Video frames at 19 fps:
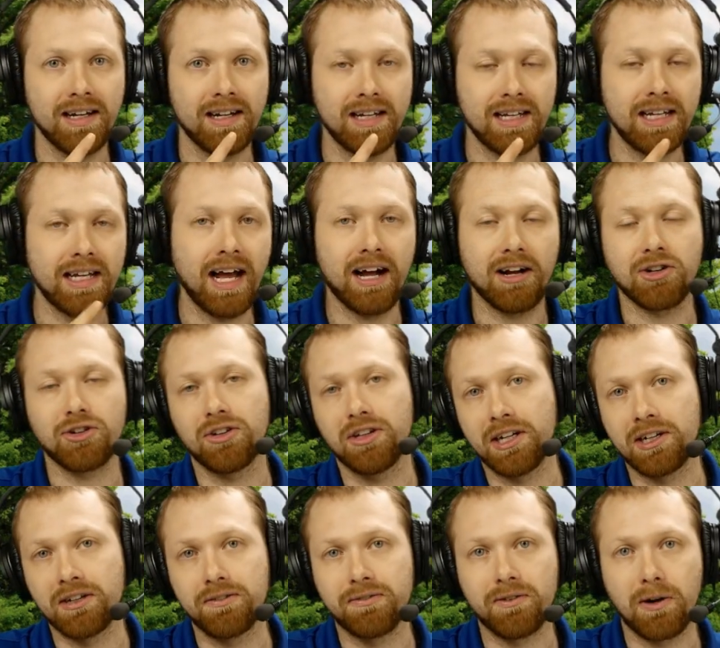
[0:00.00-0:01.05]
he actually
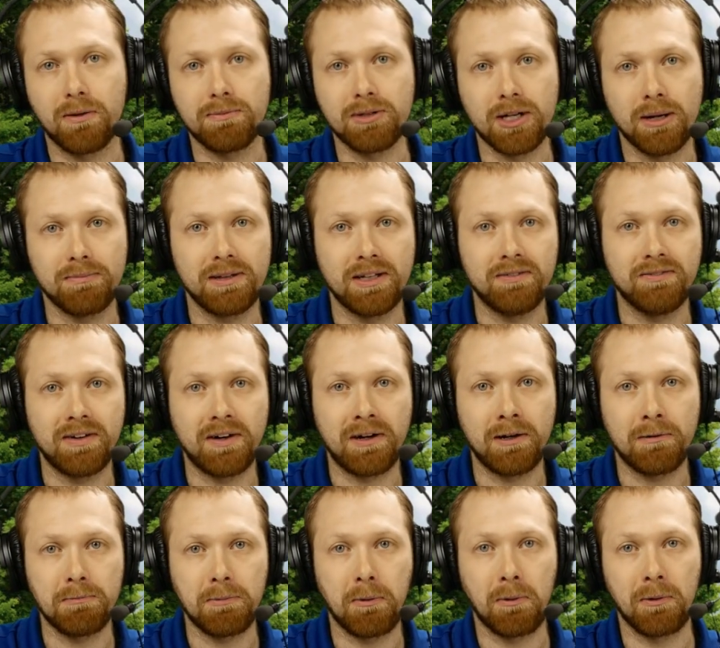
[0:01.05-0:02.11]
confirms something very
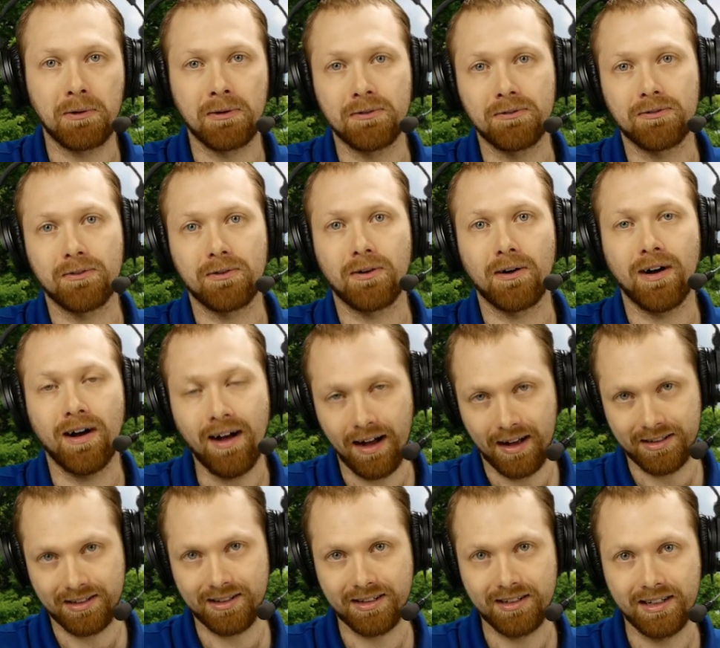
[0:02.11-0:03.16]
important for
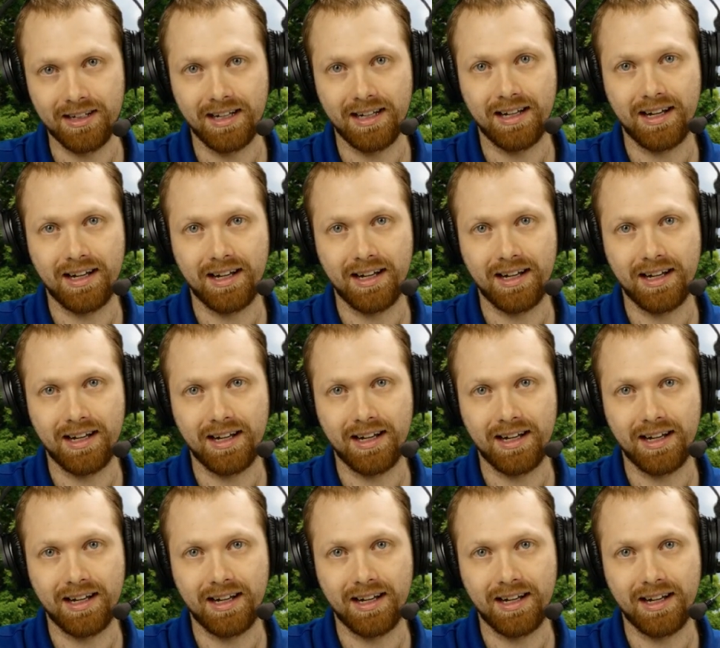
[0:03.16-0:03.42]
us